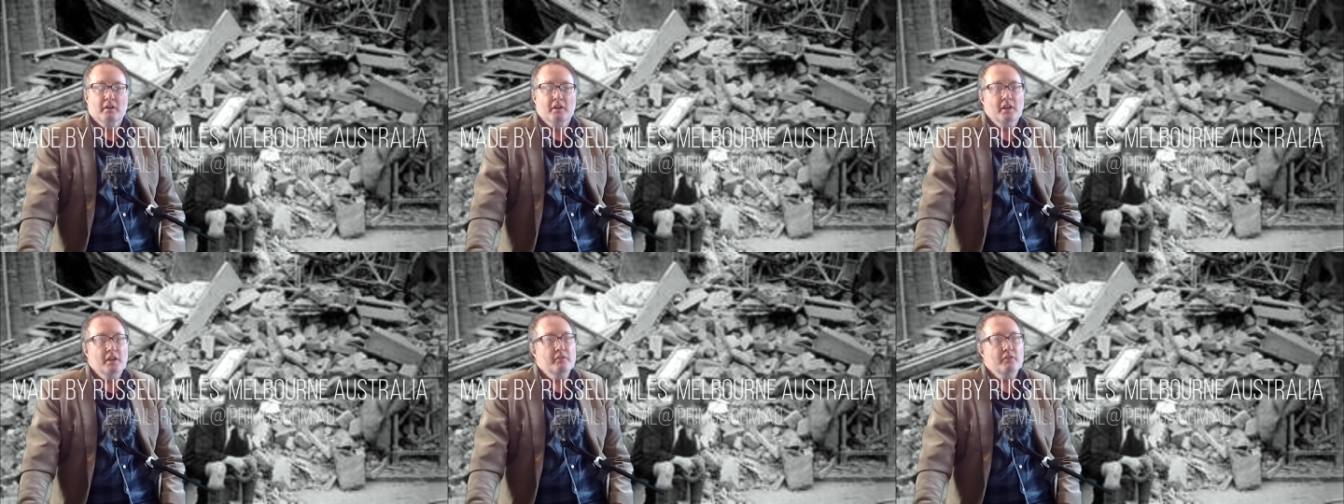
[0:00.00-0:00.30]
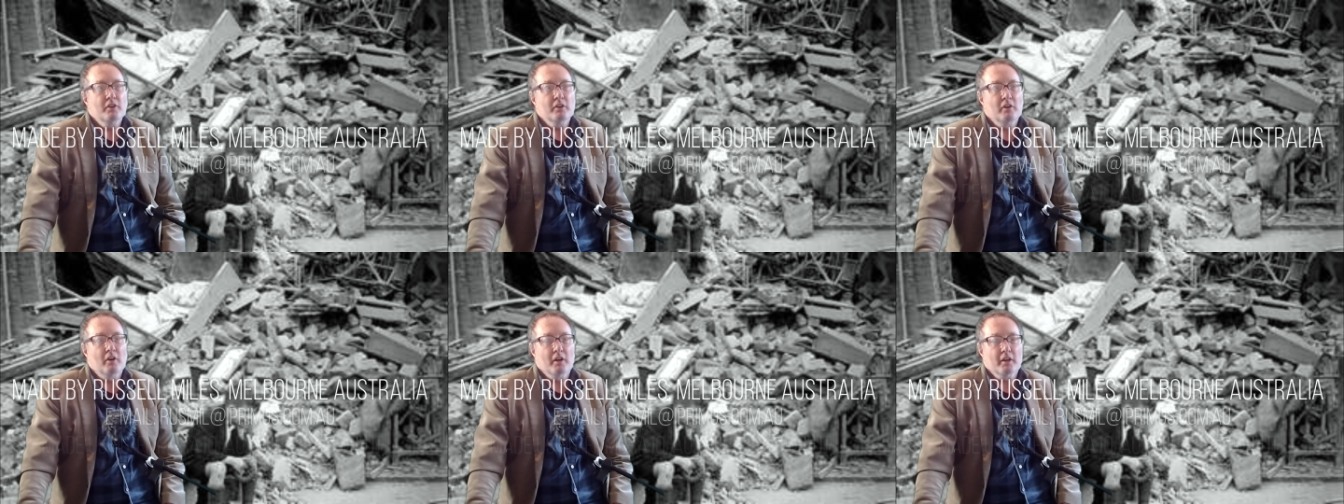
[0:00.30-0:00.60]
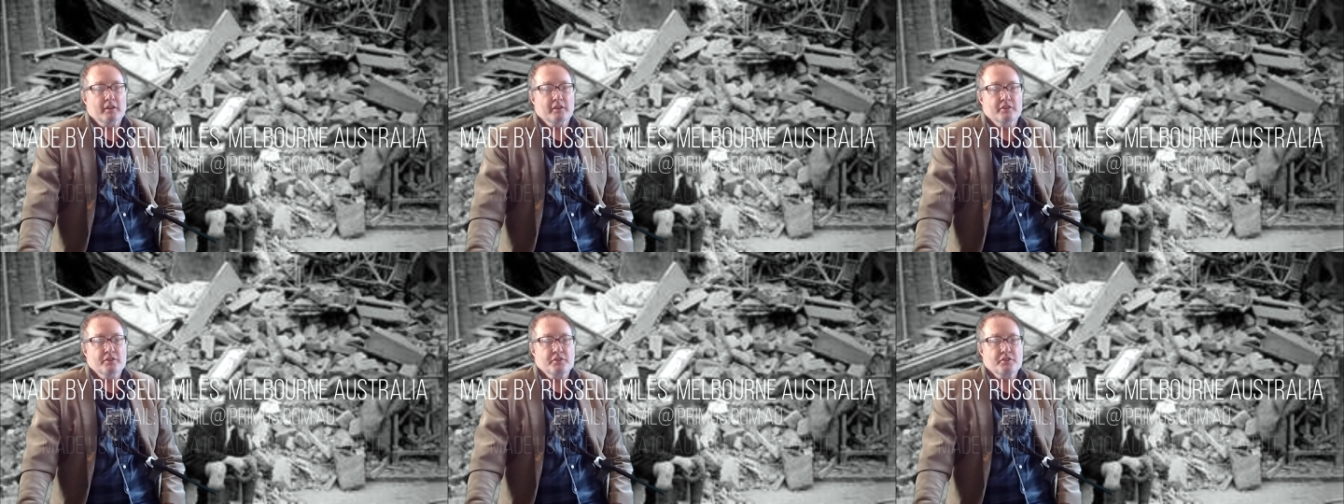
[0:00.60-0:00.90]
If you
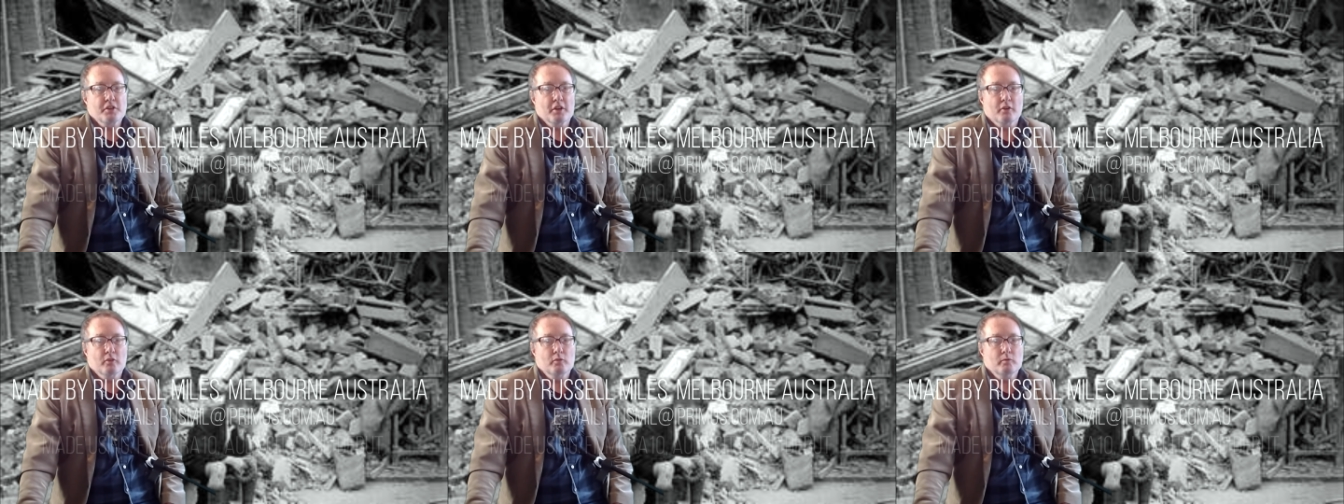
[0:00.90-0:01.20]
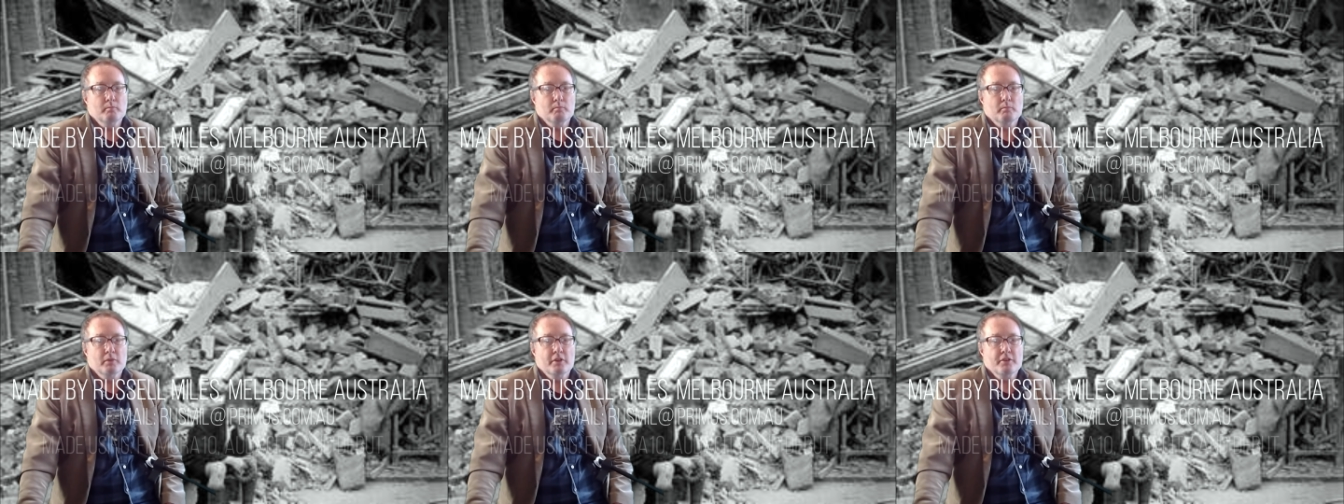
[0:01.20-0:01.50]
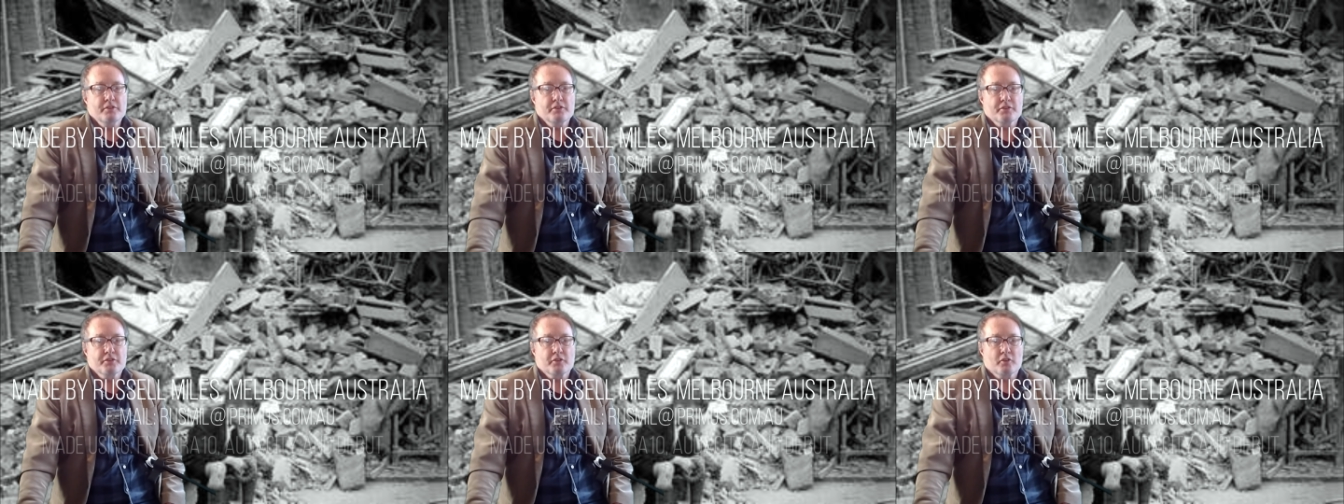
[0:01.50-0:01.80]
like this channel,
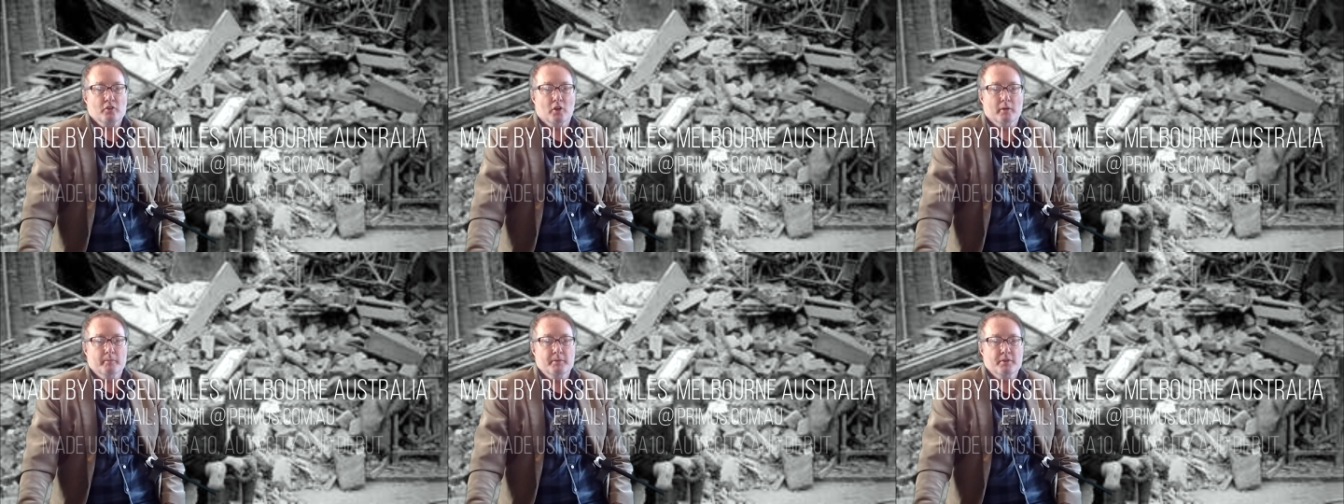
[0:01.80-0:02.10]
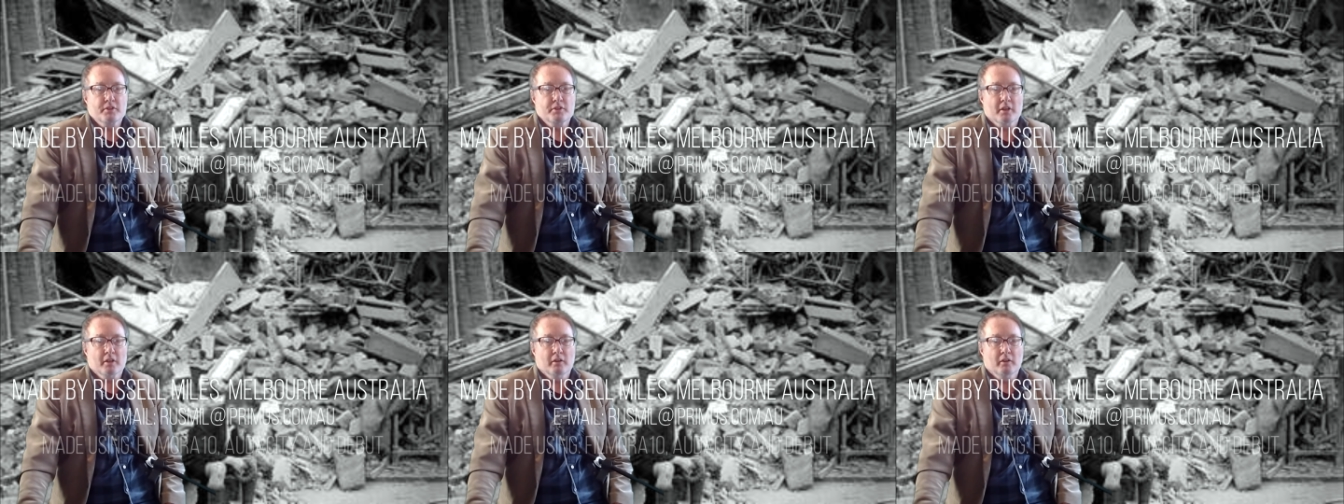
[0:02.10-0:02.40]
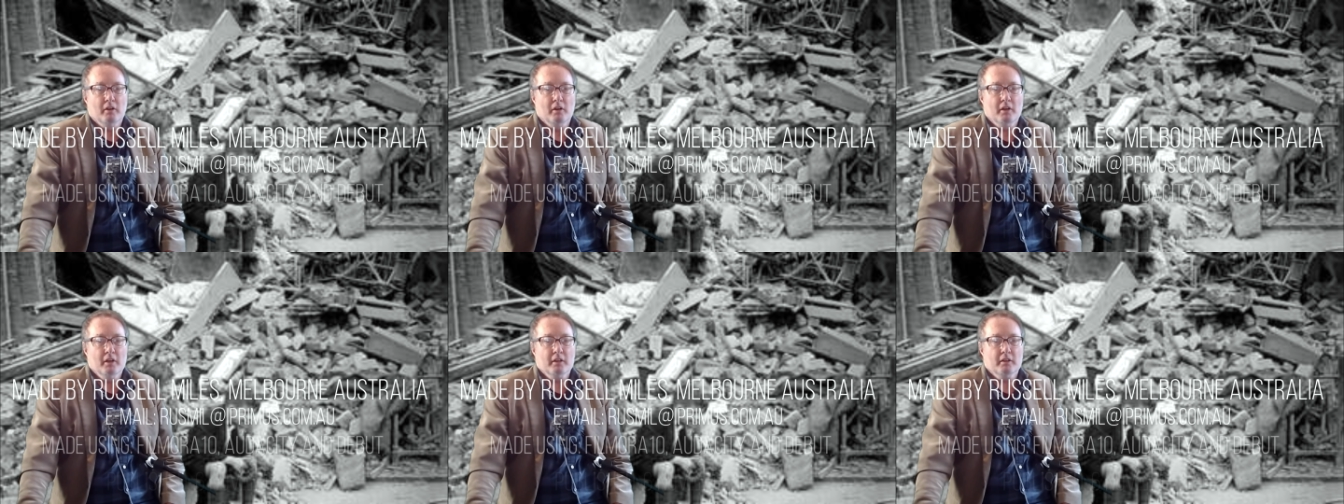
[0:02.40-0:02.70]
please subscribe and tick
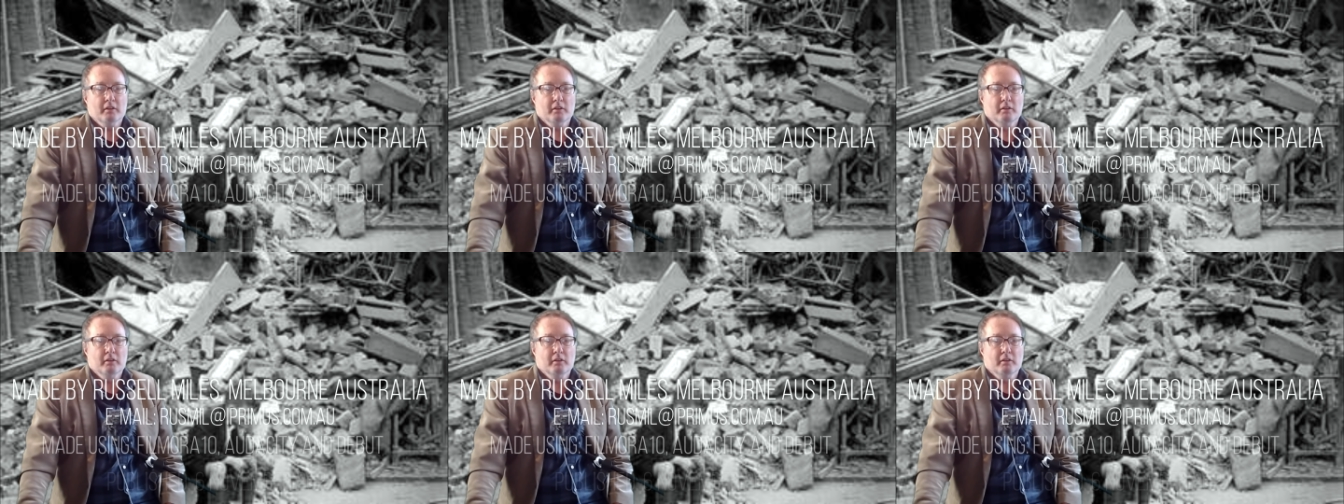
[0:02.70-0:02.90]
like.